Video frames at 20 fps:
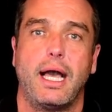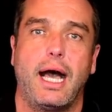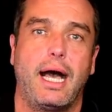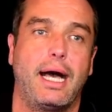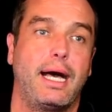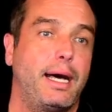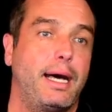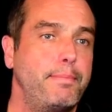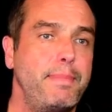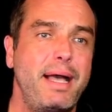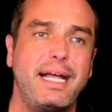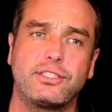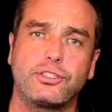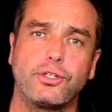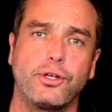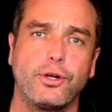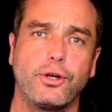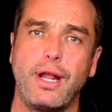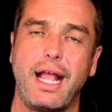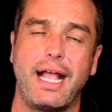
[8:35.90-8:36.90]
Matt
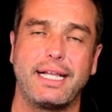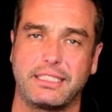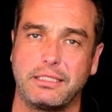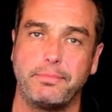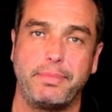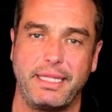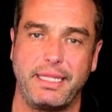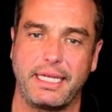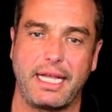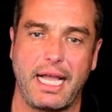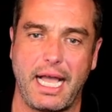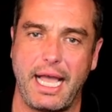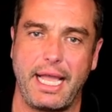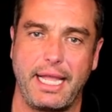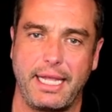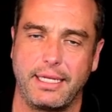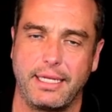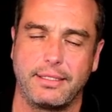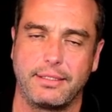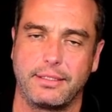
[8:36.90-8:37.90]
Turner has to be the guy.
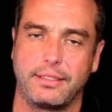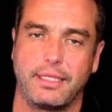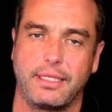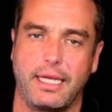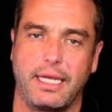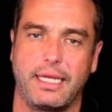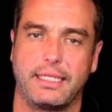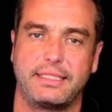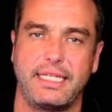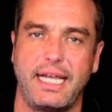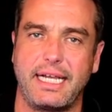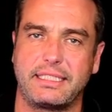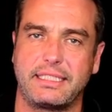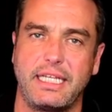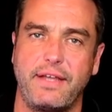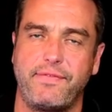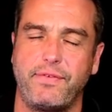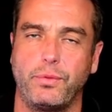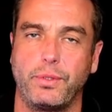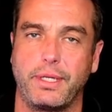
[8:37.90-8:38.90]
Zach
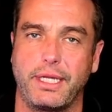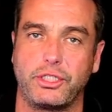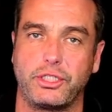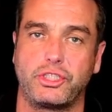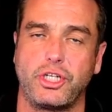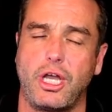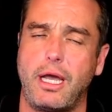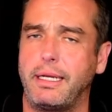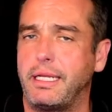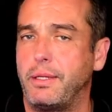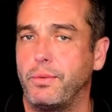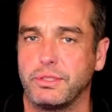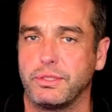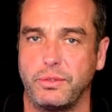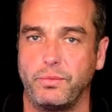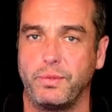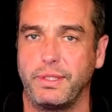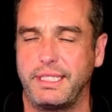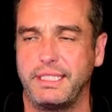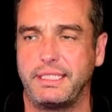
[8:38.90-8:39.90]
Steffen will get a shot. He
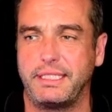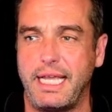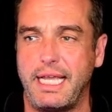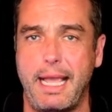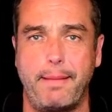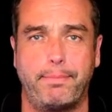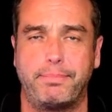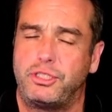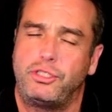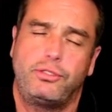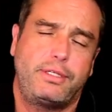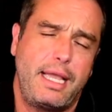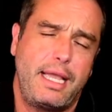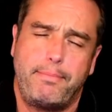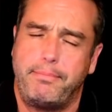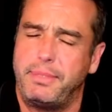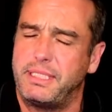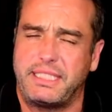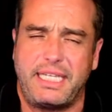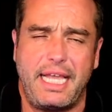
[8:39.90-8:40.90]
wasn't with this camp. But you can't
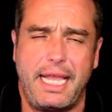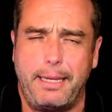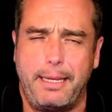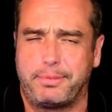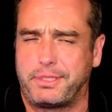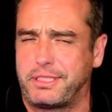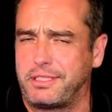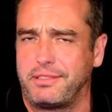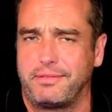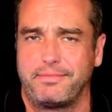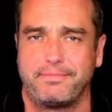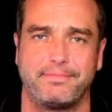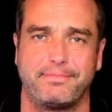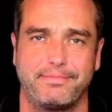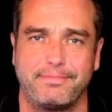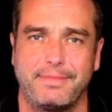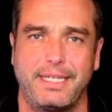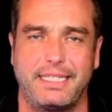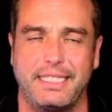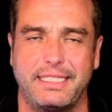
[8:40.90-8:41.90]
miss camps
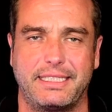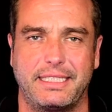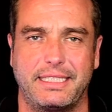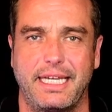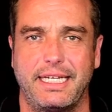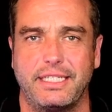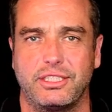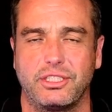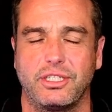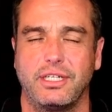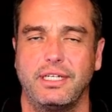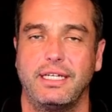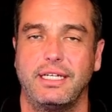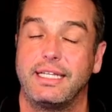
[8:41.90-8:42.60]
at this stage.